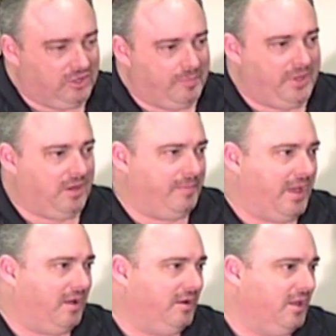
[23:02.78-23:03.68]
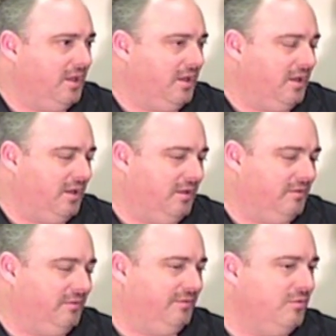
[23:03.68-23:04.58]
a little bit about
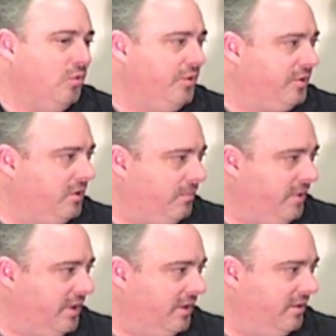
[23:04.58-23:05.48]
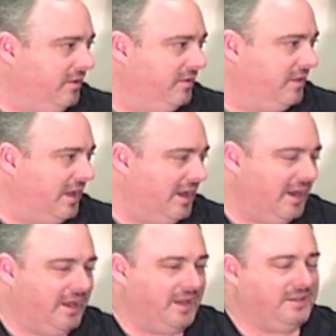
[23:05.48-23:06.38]
North Korea.
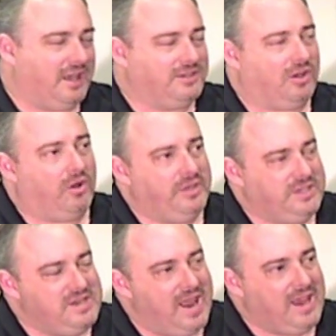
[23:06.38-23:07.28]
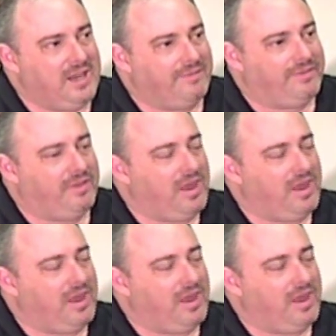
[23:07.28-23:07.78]
I saw all these negative